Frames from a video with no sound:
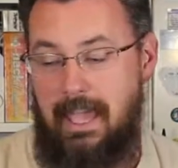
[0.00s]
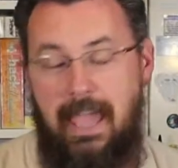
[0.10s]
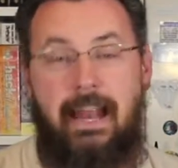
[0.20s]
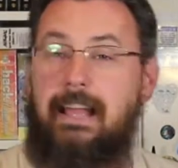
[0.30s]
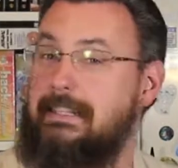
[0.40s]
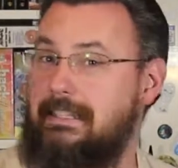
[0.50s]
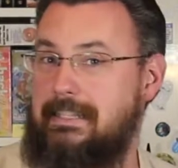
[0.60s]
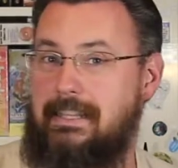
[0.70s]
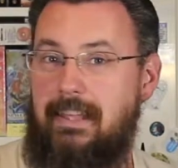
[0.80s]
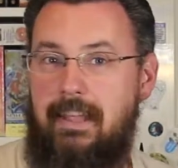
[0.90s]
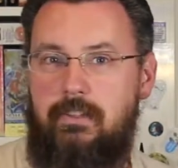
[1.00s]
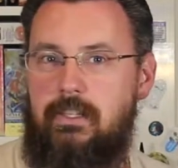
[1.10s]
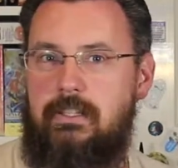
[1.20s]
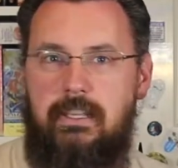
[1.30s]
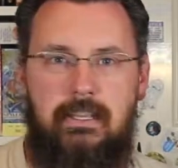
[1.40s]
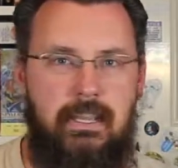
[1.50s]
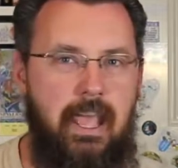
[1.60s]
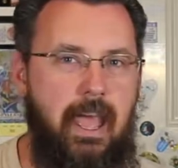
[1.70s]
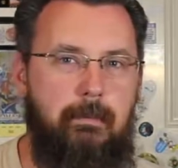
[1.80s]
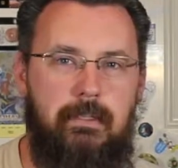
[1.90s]
and I can see that because the
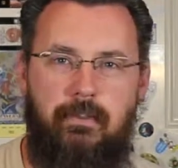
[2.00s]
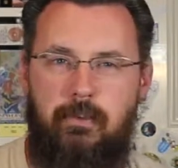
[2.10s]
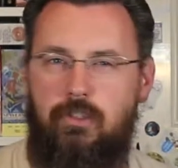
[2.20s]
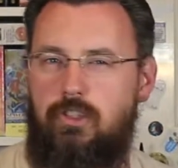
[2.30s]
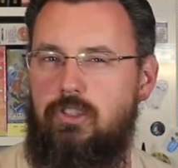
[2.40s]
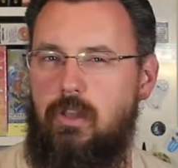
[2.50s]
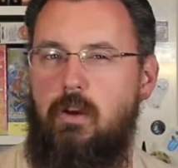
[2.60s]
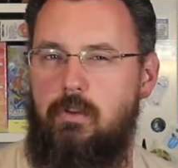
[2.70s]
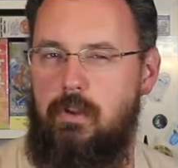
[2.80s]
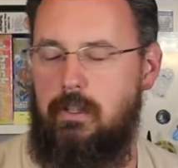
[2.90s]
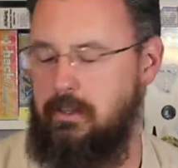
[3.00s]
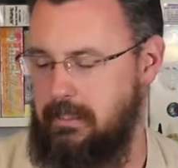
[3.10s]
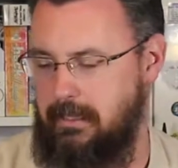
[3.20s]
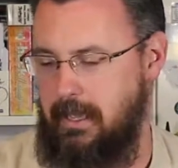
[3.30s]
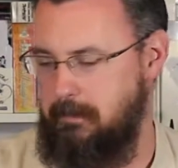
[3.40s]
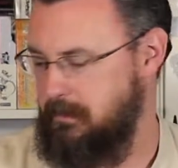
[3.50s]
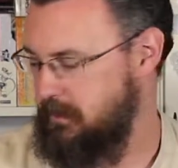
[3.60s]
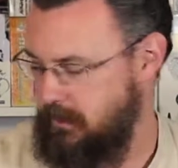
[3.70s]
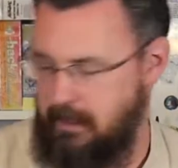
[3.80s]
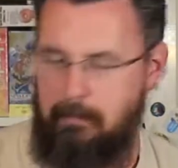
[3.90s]
atmosphere is so good in these games.
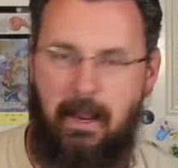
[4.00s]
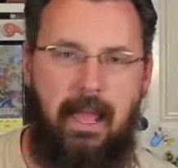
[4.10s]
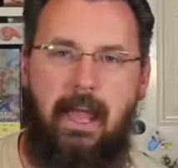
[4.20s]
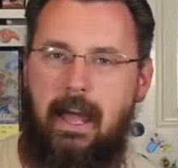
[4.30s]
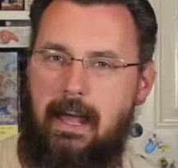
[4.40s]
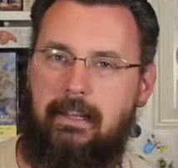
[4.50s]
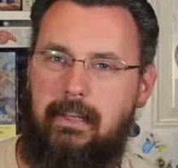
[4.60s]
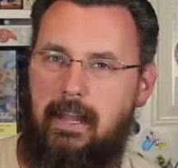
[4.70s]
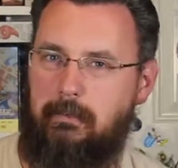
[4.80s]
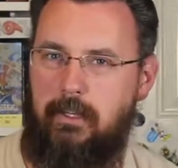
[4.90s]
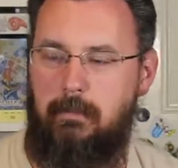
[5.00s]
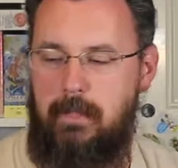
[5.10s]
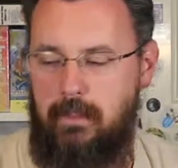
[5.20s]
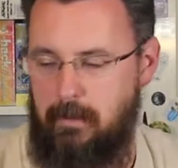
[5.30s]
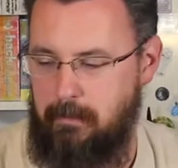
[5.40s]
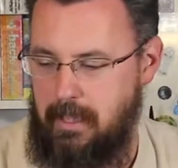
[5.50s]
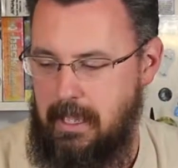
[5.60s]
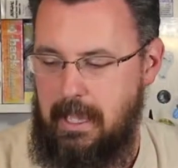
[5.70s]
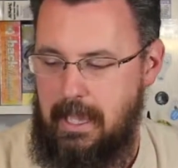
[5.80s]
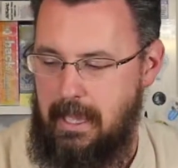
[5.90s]
But I highly, highly recommend them.
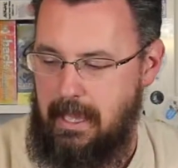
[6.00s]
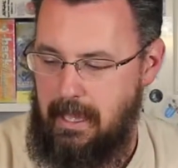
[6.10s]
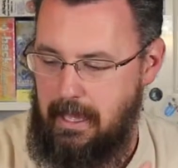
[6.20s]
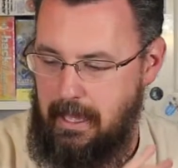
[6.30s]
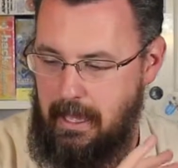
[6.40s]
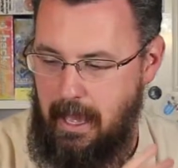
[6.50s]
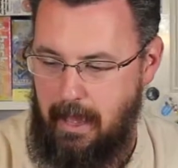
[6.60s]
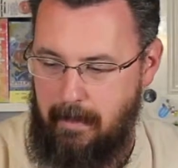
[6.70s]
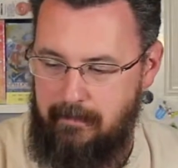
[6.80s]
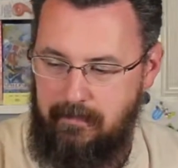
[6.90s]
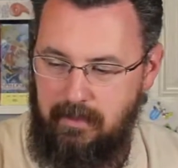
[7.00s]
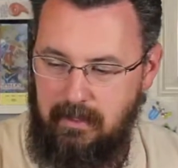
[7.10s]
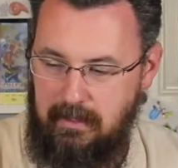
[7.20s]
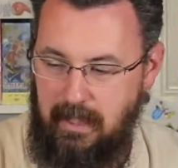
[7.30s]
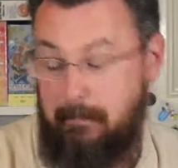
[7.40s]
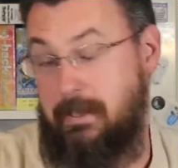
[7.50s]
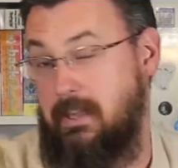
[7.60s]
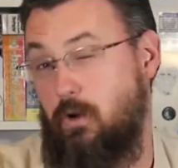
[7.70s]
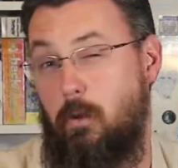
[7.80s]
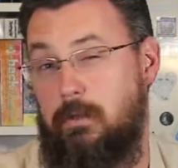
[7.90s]
I beat
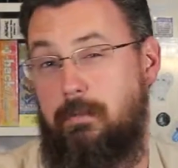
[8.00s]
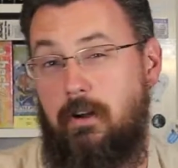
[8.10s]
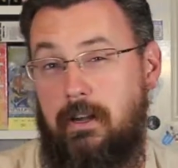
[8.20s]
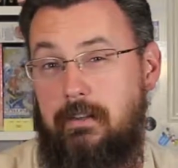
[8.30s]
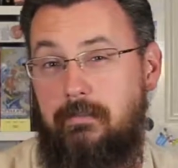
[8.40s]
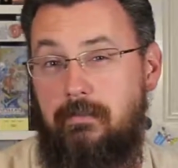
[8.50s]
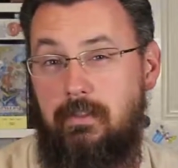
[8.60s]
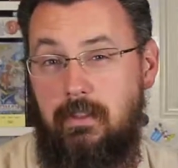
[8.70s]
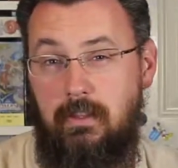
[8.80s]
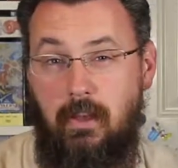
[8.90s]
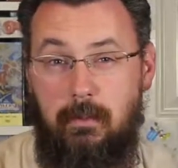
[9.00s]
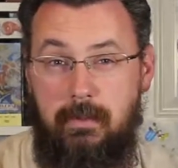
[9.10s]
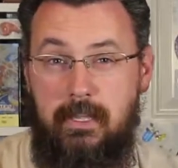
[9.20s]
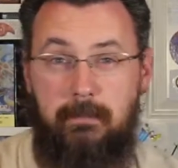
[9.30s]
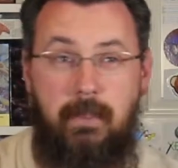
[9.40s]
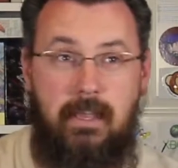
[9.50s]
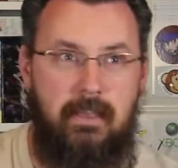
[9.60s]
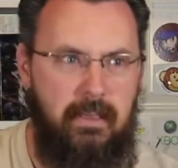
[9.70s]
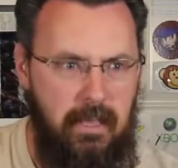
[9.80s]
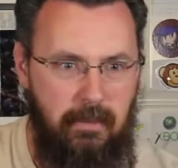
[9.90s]
Corpse Party on the PSP,
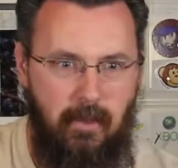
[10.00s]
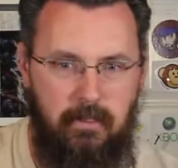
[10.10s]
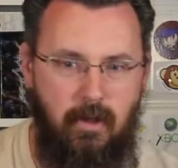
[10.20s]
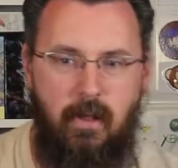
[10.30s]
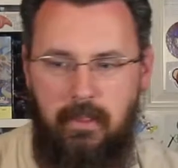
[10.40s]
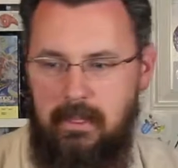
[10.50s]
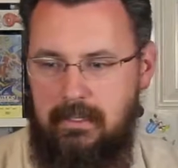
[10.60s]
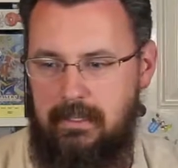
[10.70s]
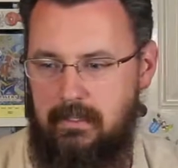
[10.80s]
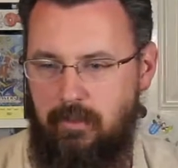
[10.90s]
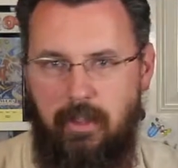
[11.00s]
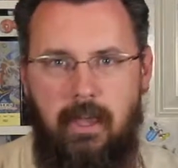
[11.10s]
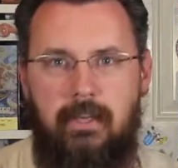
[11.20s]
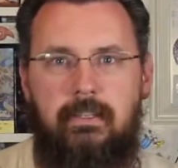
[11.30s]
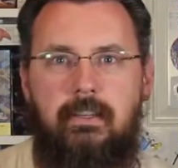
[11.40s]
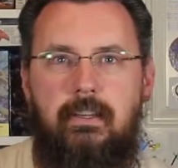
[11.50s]
unlocked all the endings for that.